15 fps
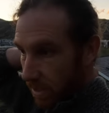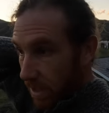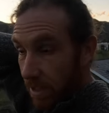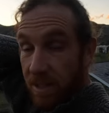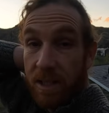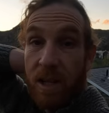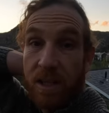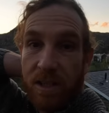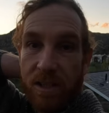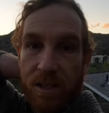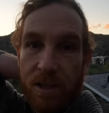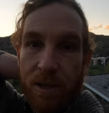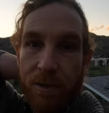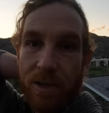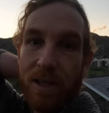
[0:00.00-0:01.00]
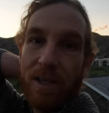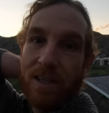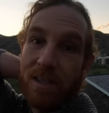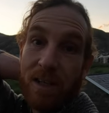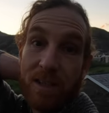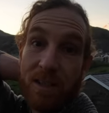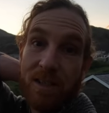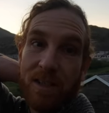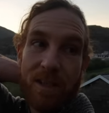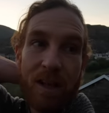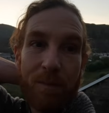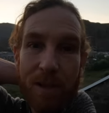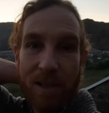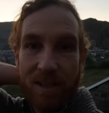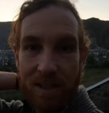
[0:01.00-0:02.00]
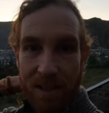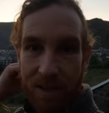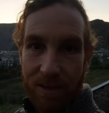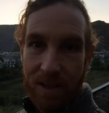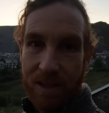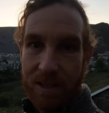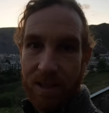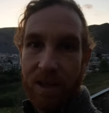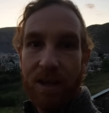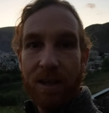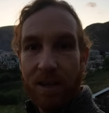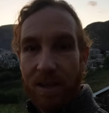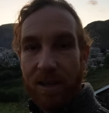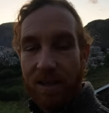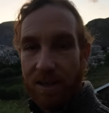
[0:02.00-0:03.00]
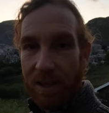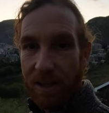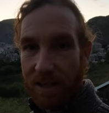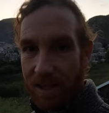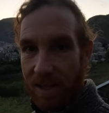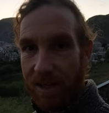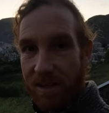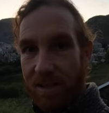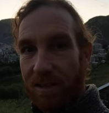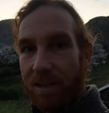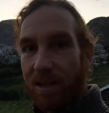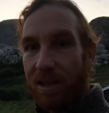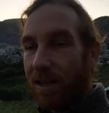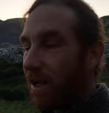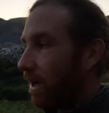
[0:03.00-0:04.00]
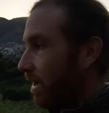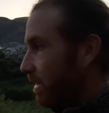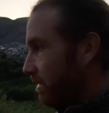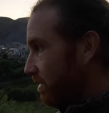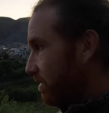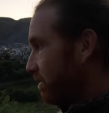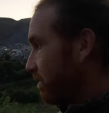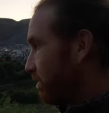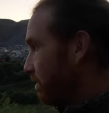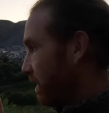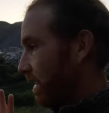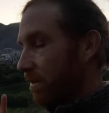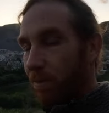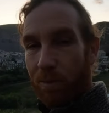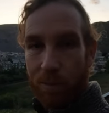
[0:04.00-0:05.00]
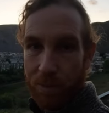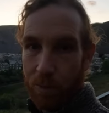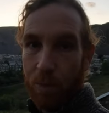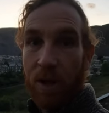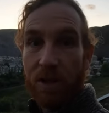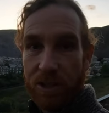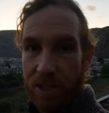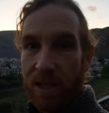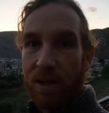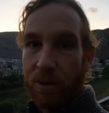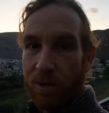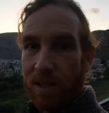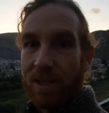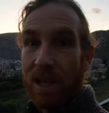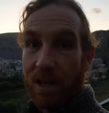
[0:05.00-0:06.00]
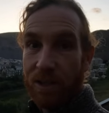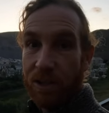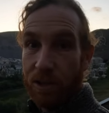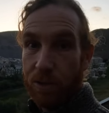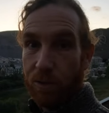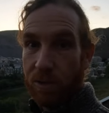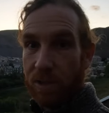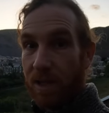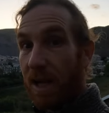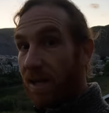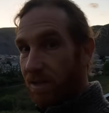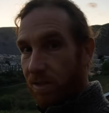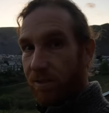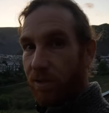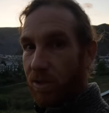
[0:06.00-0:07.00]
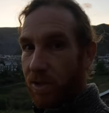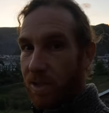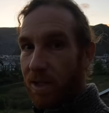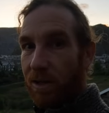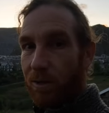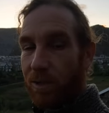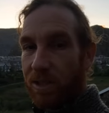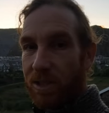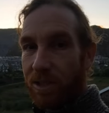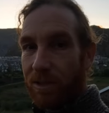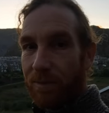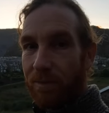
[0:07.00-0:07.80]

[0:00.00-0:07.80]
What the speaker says: It's nice, you know, it's nice to see that places like this still exist, and that Welsh language is getting used as the first language.